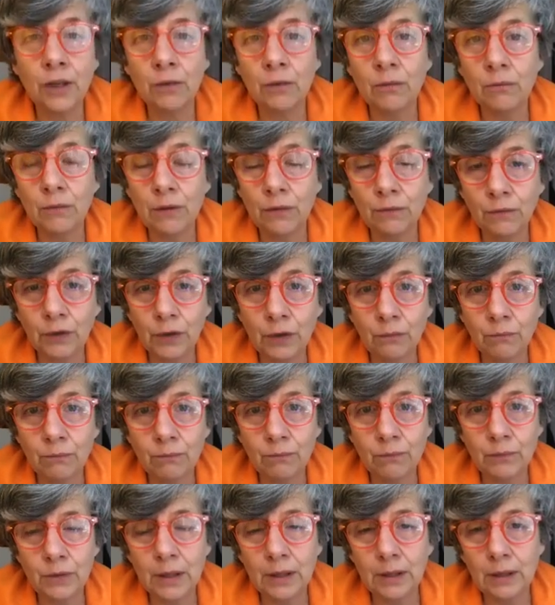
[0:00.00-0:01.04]
you're
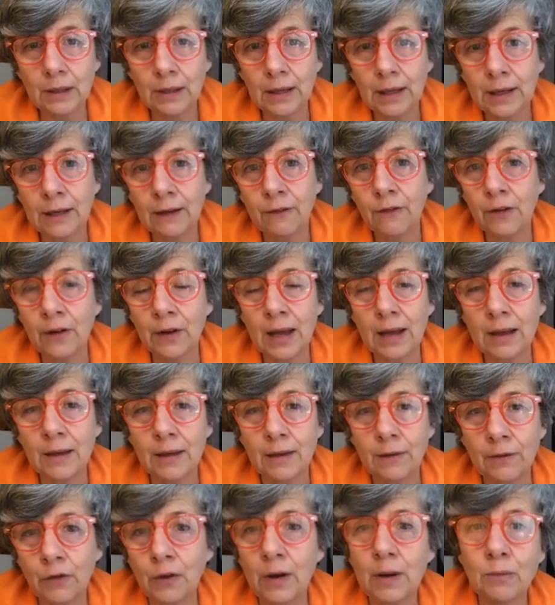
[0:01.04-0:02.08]

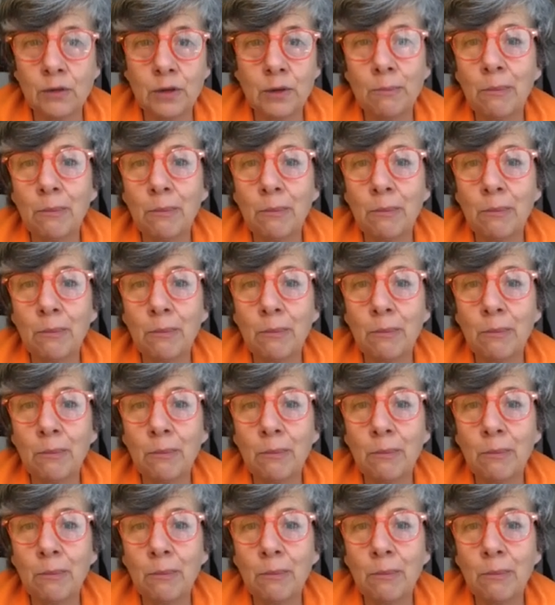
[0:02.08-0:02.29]
able